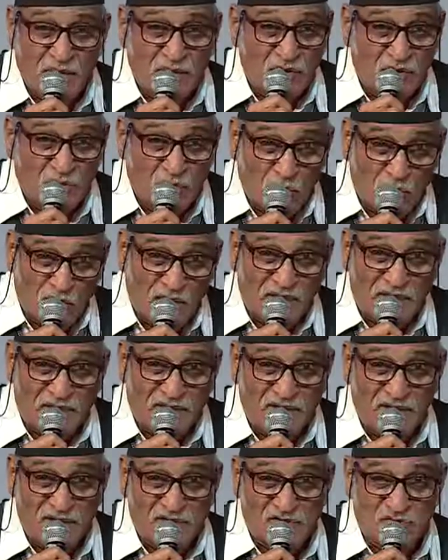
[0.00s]
no
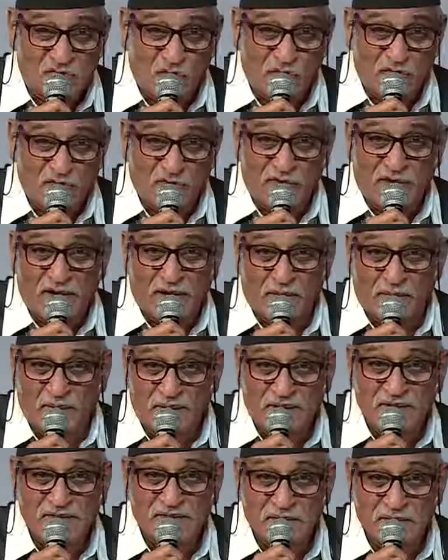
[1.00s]
learning is going to take
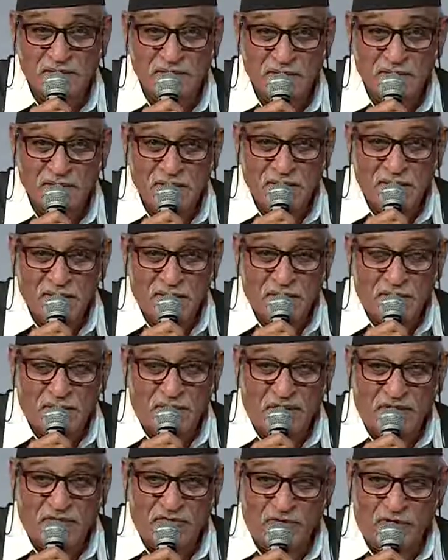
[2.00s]
place.
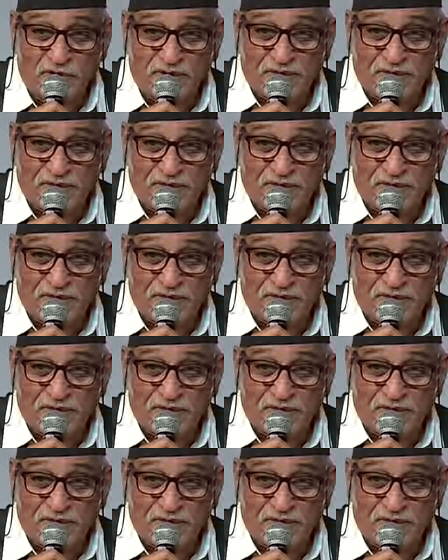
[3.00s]
But if you are